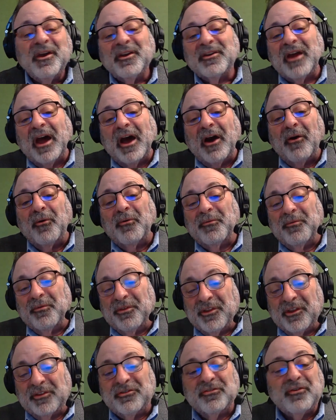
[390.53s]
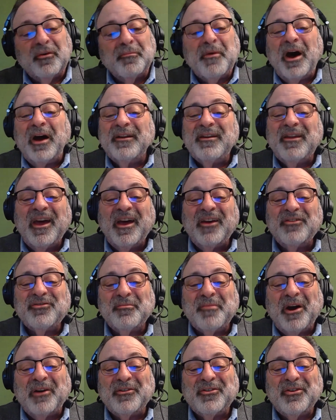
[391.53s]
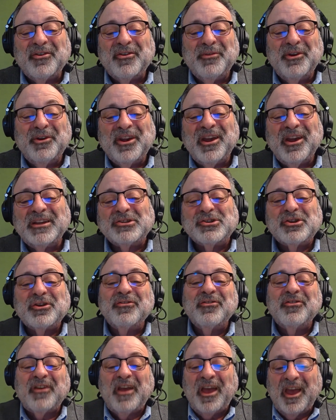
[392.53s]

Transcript: Now, this is a podcast about communications,